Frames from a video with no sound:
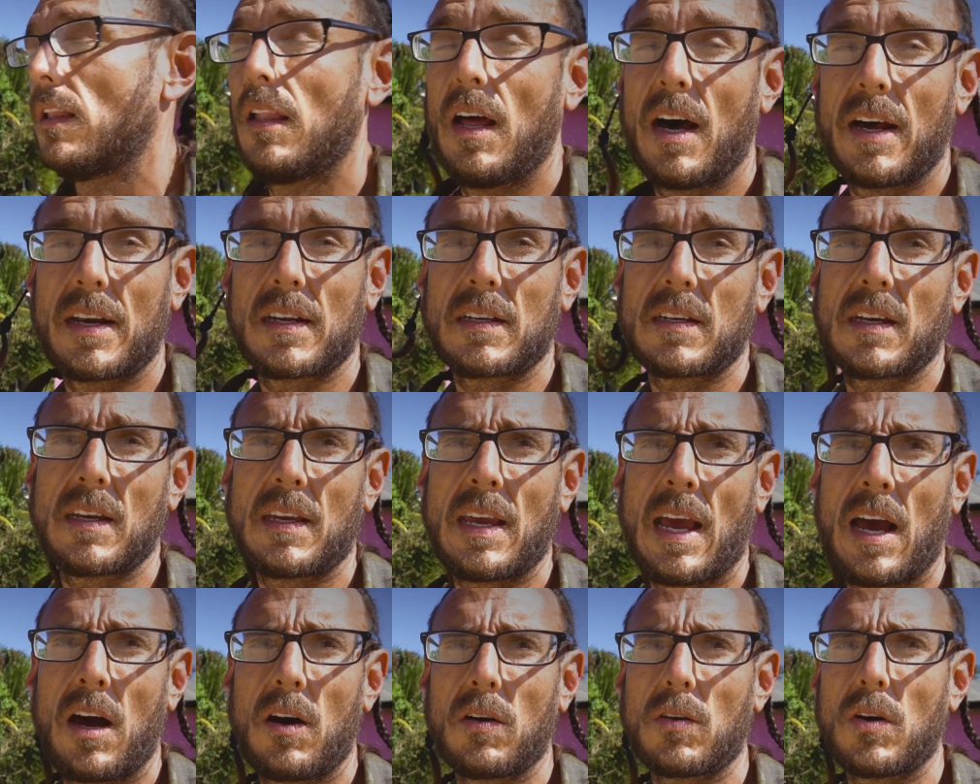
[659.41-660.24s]
lot of
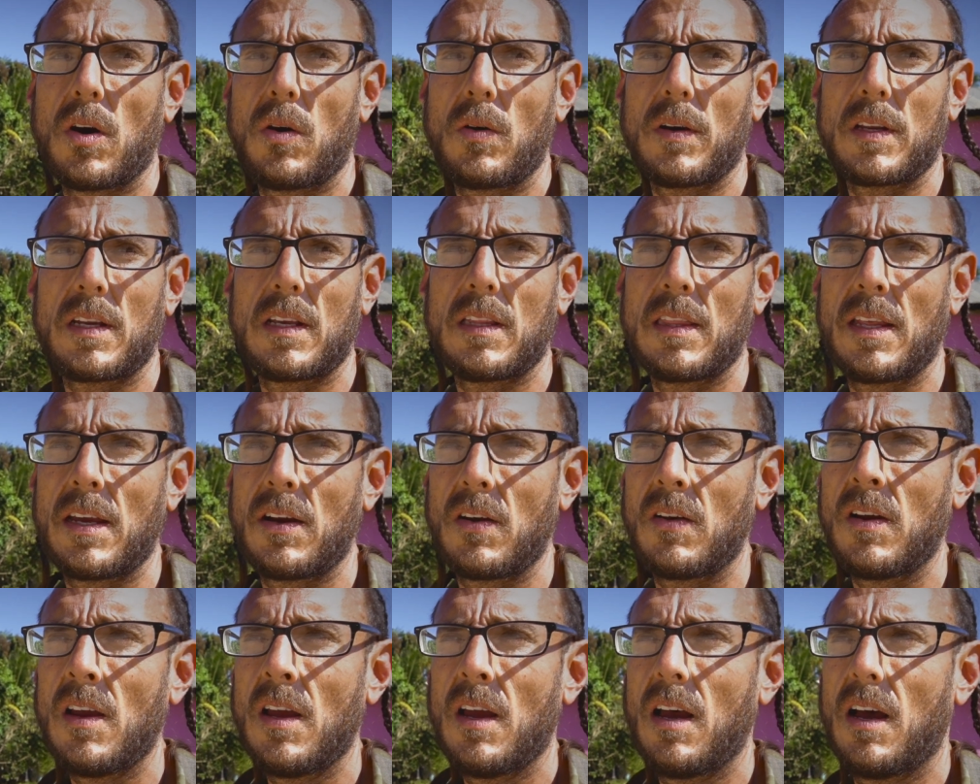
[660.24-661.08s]
cacao going in
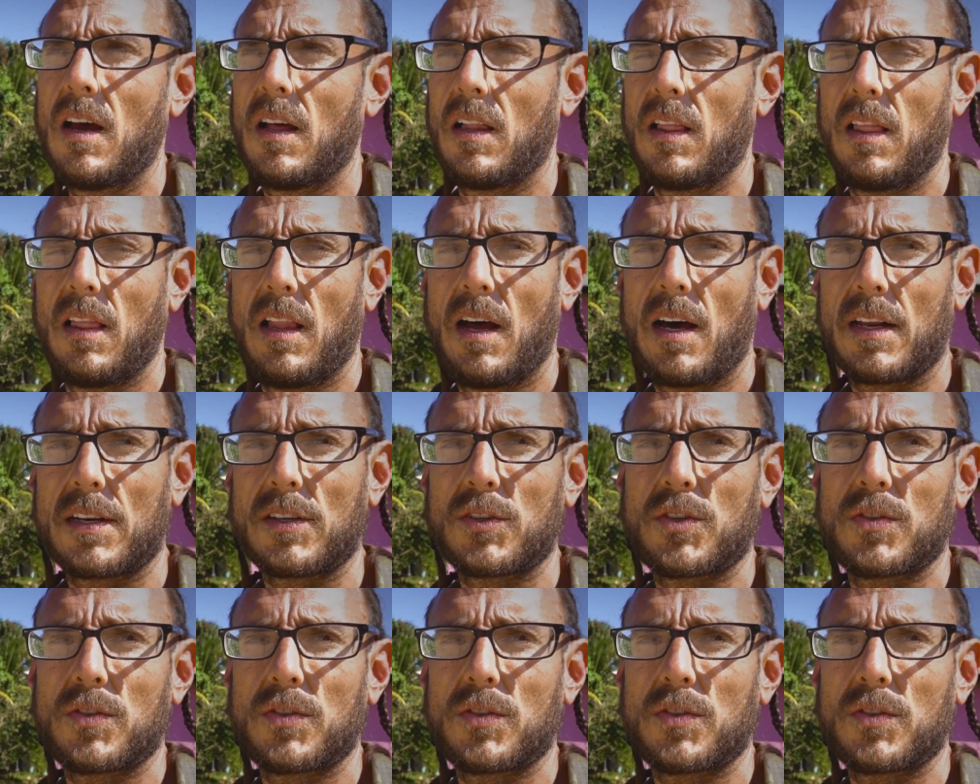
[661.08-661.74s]
there, a lot of